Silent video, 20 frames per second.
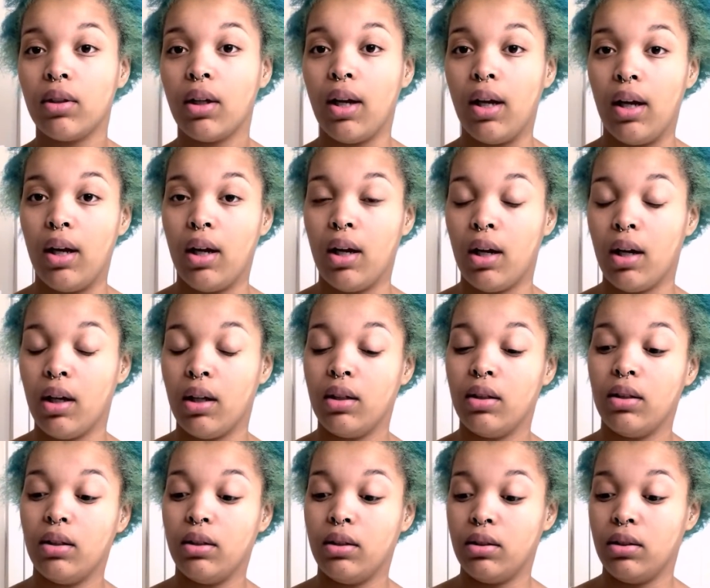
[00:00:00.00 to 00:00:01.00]
And
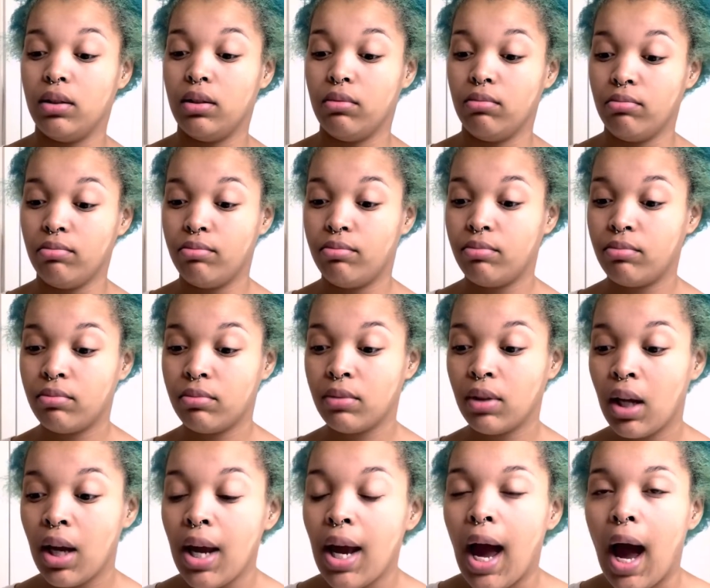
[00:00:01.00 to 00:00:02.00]
um,
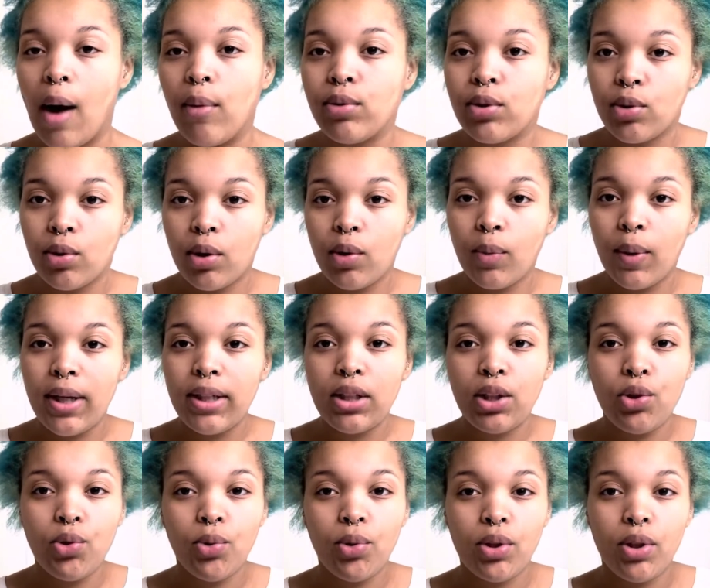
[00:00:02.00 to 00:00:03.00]
I was going to wait to
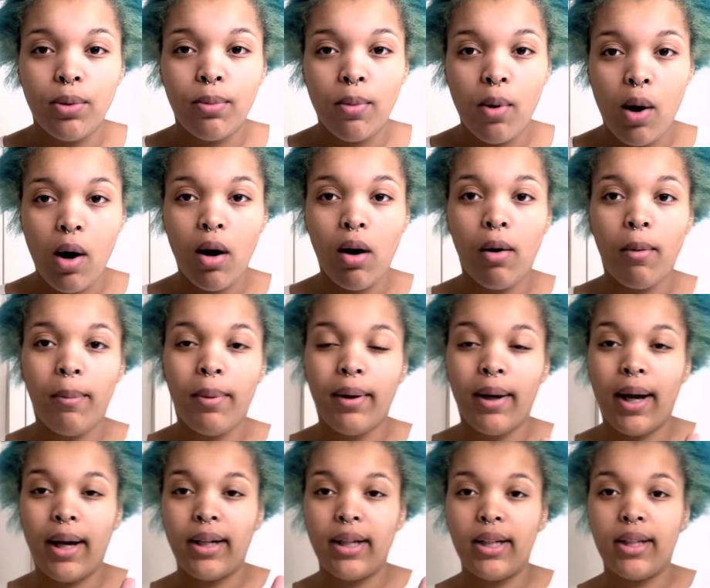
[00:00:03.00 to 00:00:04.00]
do it tomorrow, but
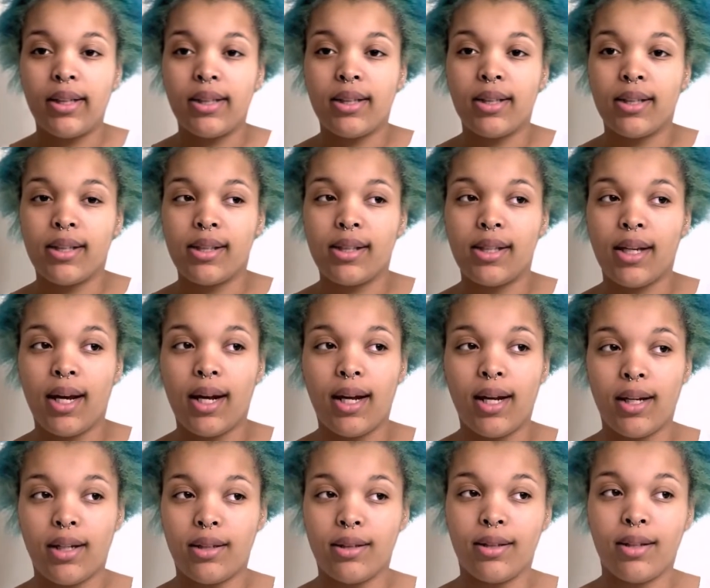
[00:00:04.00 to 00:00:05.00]
I needed to set
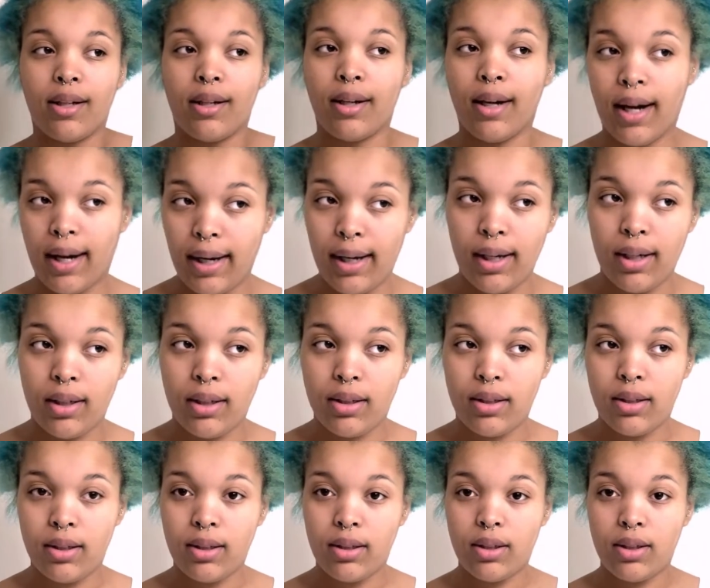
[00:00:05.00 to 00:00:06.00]
in tonight,
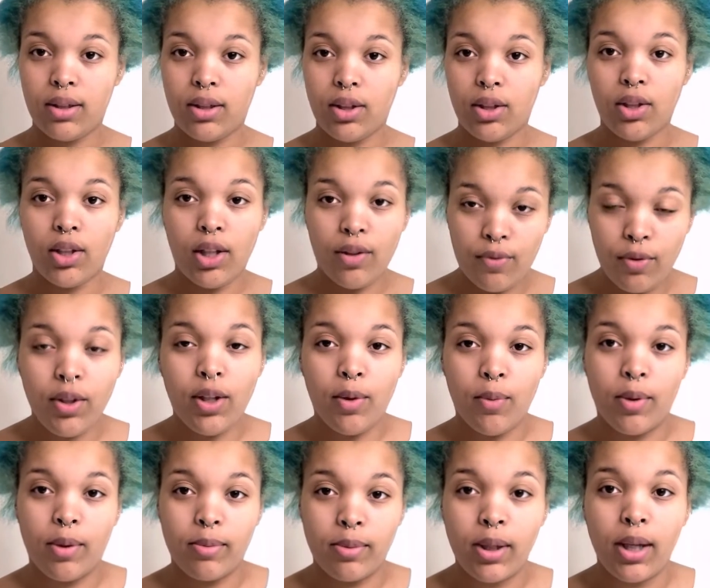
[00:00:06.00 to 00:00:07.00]
if you get
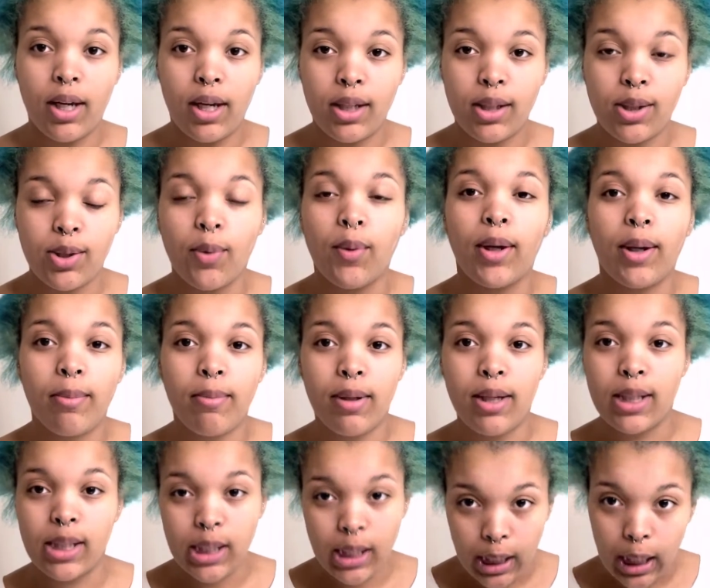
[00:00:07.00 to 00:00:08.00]
what I'm saying. So it could be
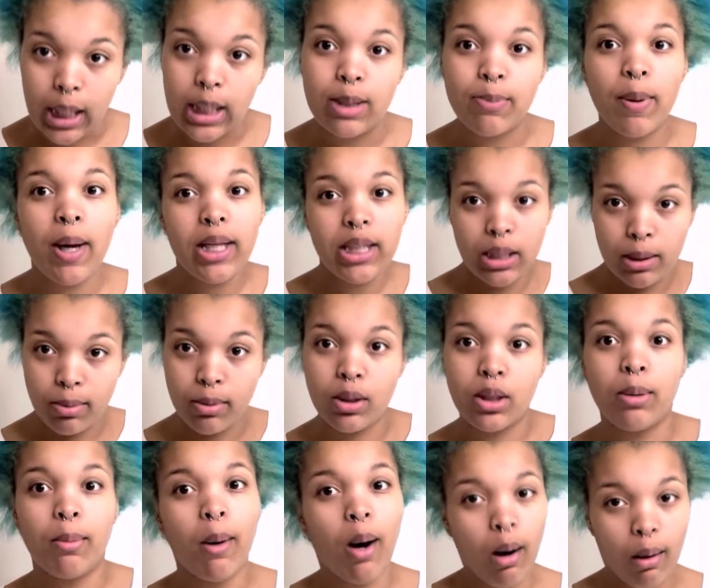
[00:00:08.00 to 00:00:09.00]
as slick as possible
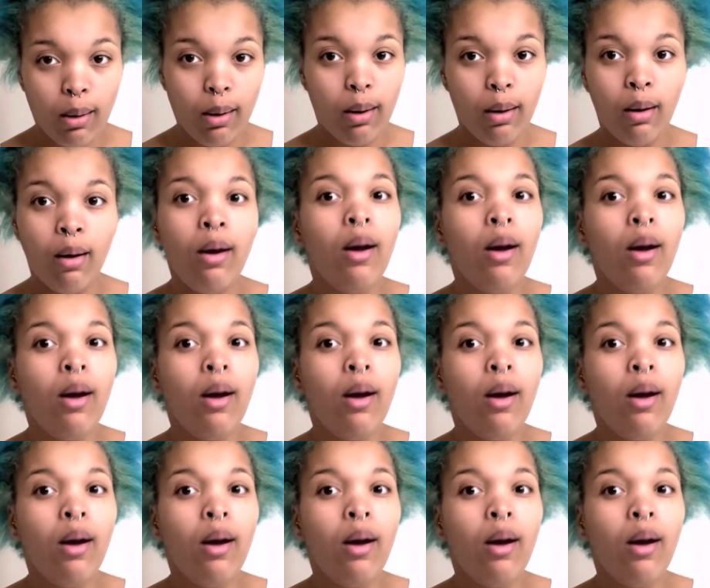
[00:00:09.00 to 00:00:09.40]
tomorrow.